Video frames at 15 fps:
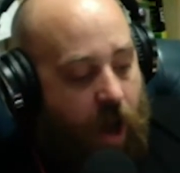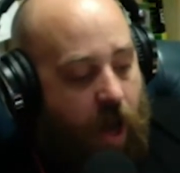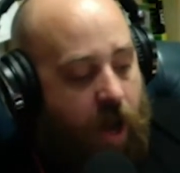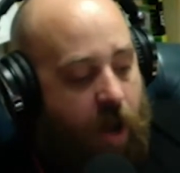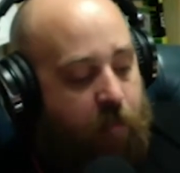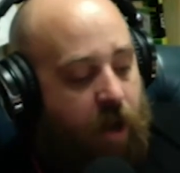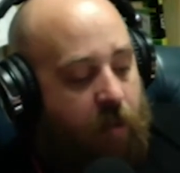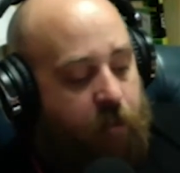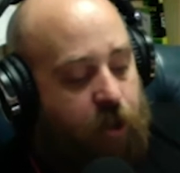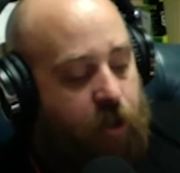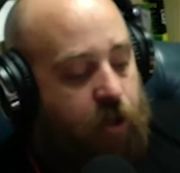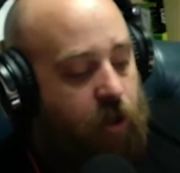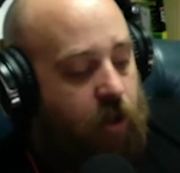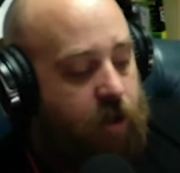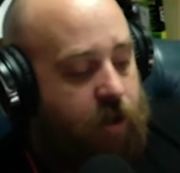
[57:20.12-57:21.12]
but I'm
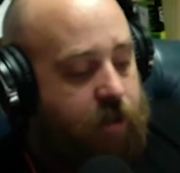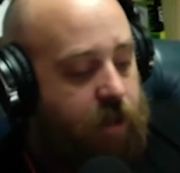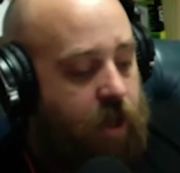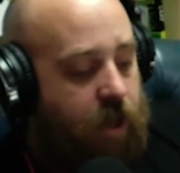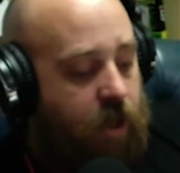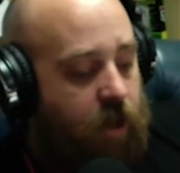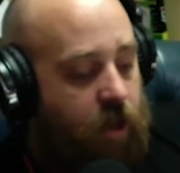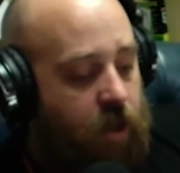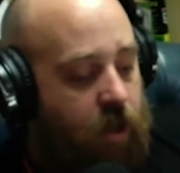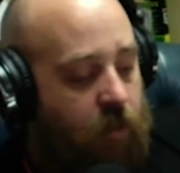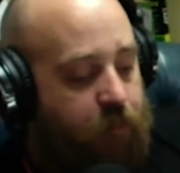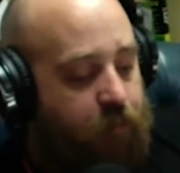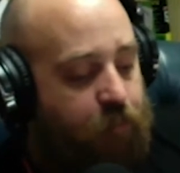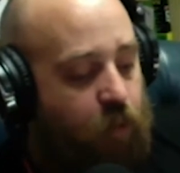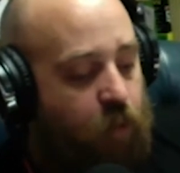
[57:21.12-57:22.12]
curious, like,
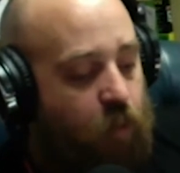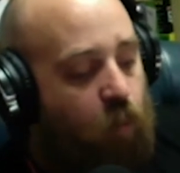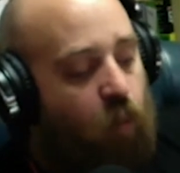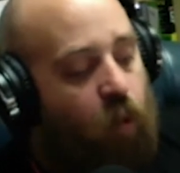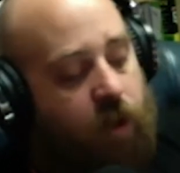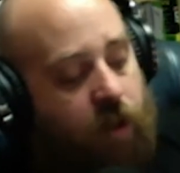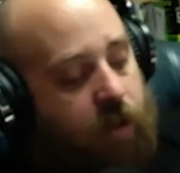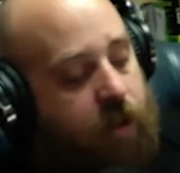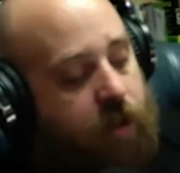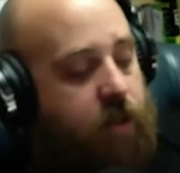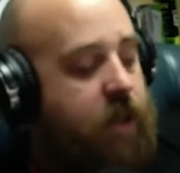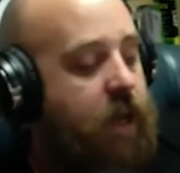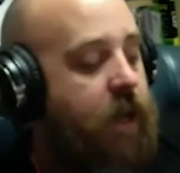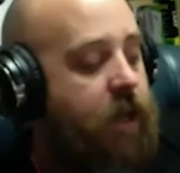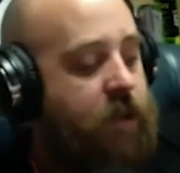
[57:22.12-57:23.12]
one of the things,
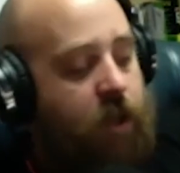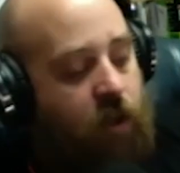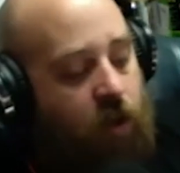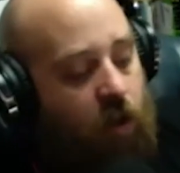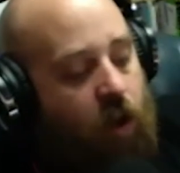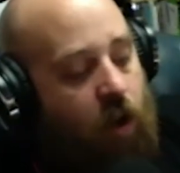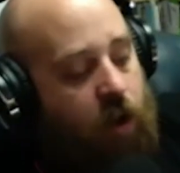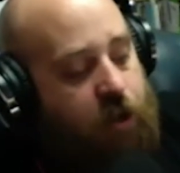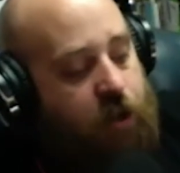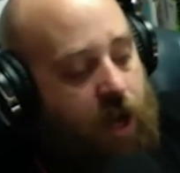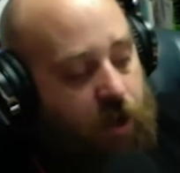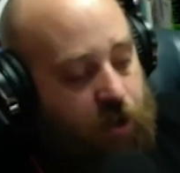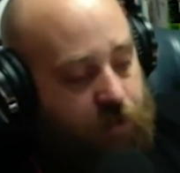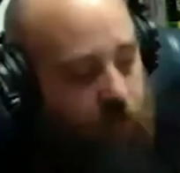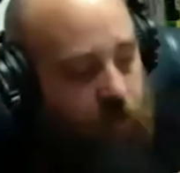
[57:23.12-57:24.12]
I guess, in a
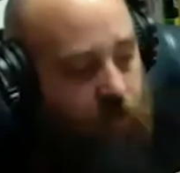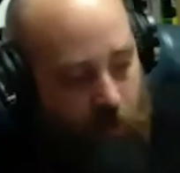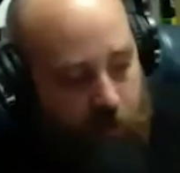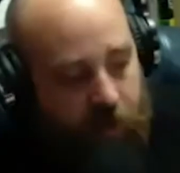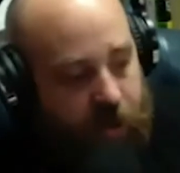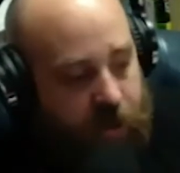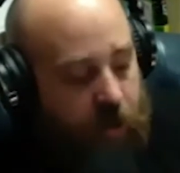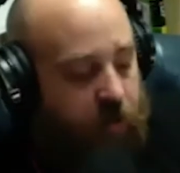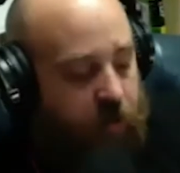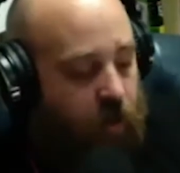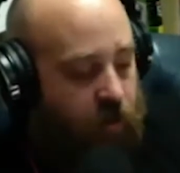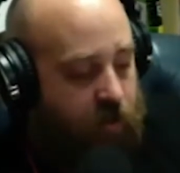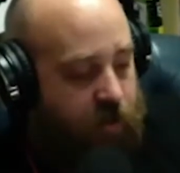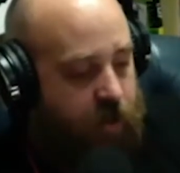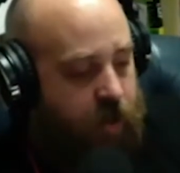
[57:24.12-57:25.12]
challenge for a bike shop like
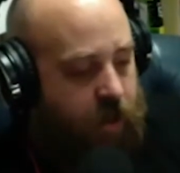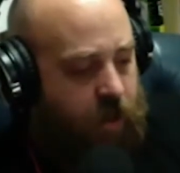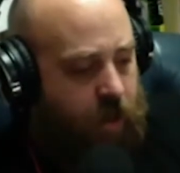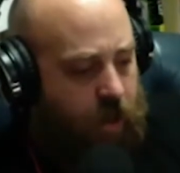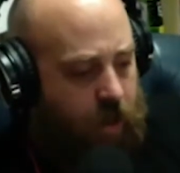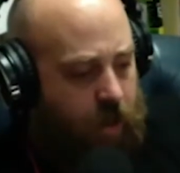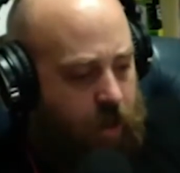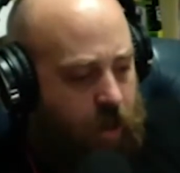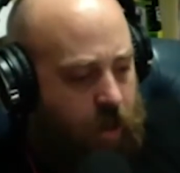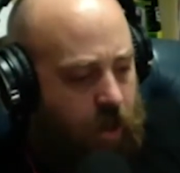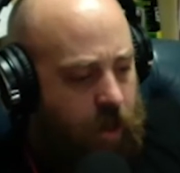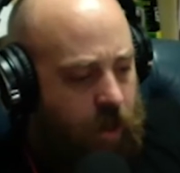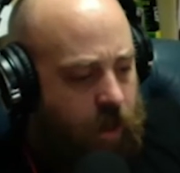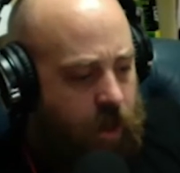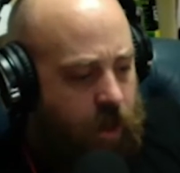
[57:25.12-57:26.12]
ours is like
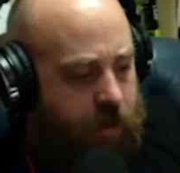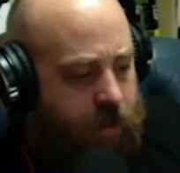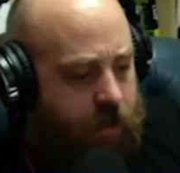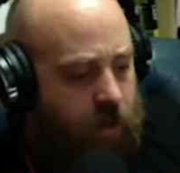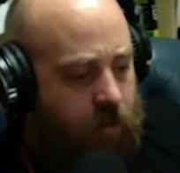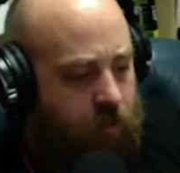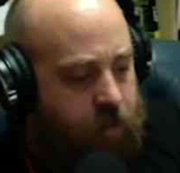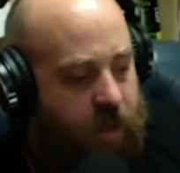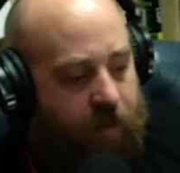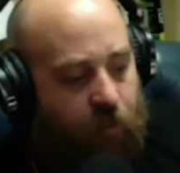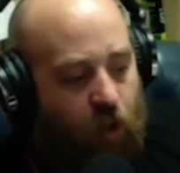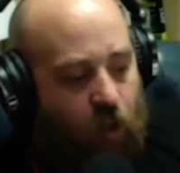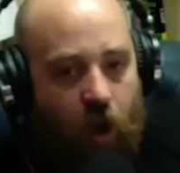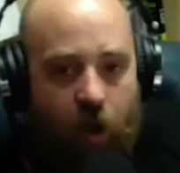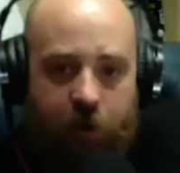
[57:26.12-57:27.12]
it's a
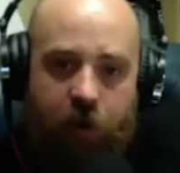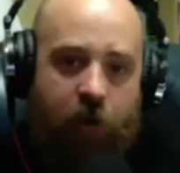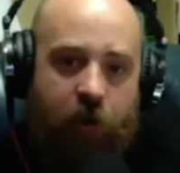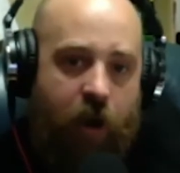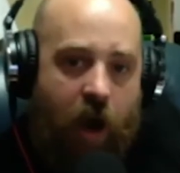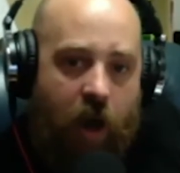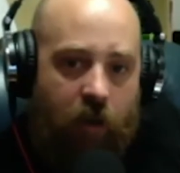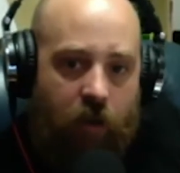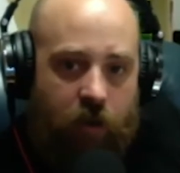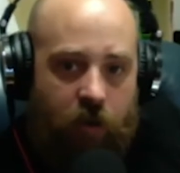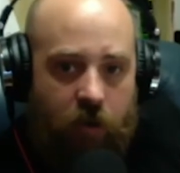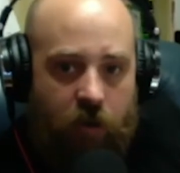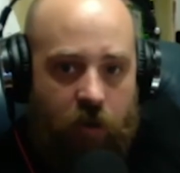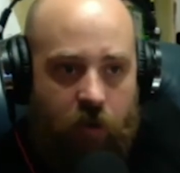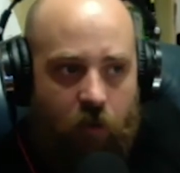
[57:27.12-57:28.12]
several
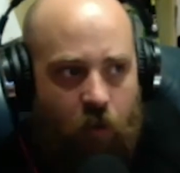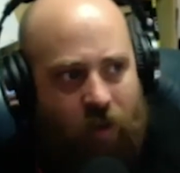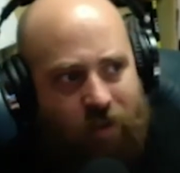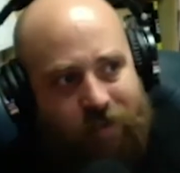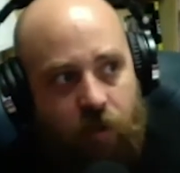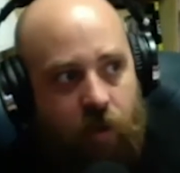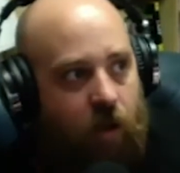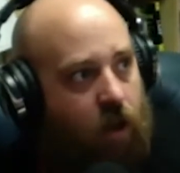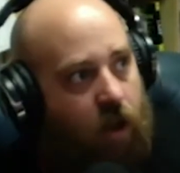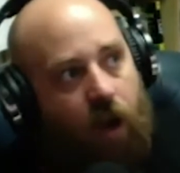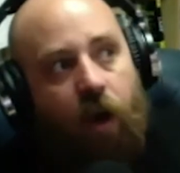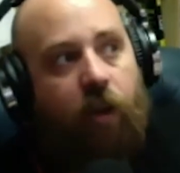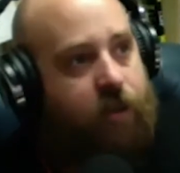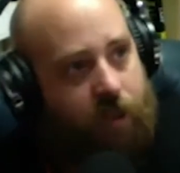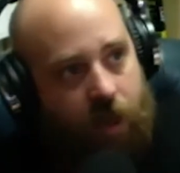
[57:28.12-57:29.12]
$100, or it's
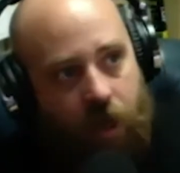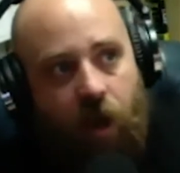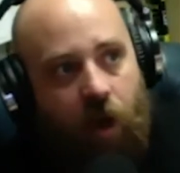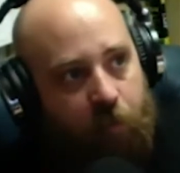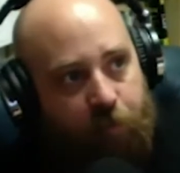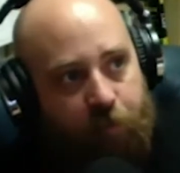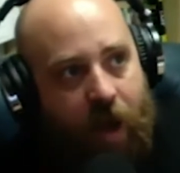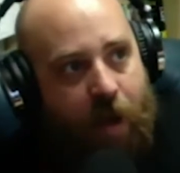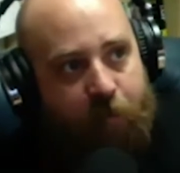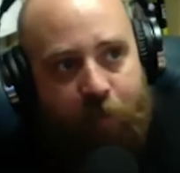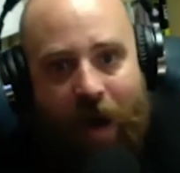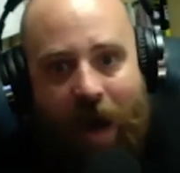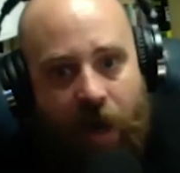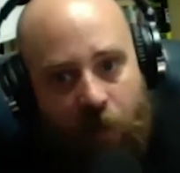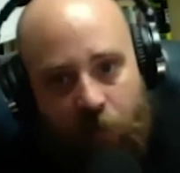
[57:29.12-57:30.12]
let's say at
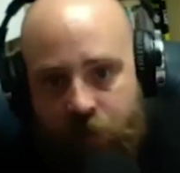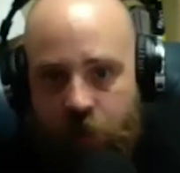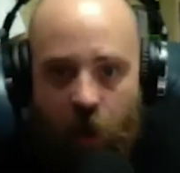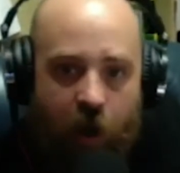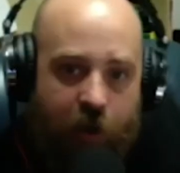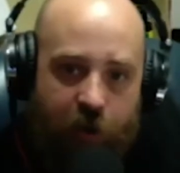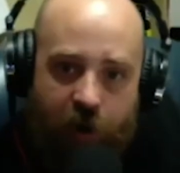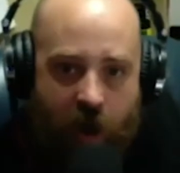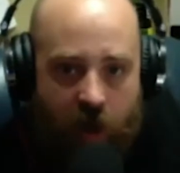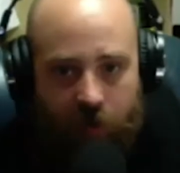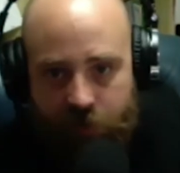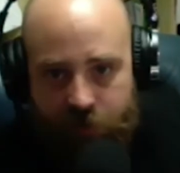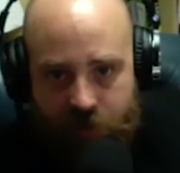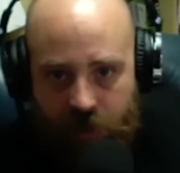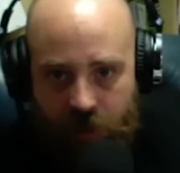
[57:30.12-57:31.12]
bottom, it's
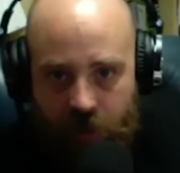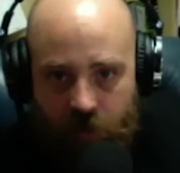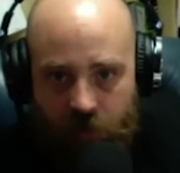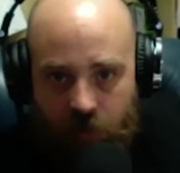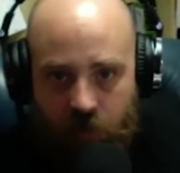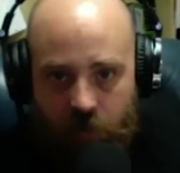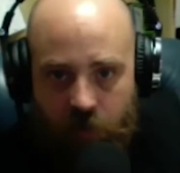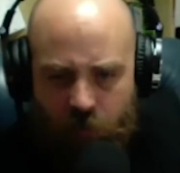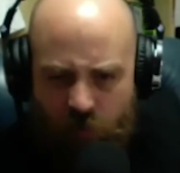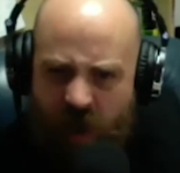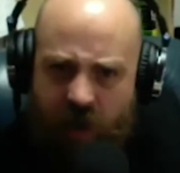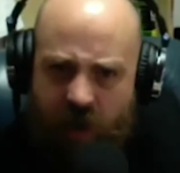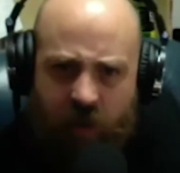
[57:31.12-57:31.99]
$100 sale, right?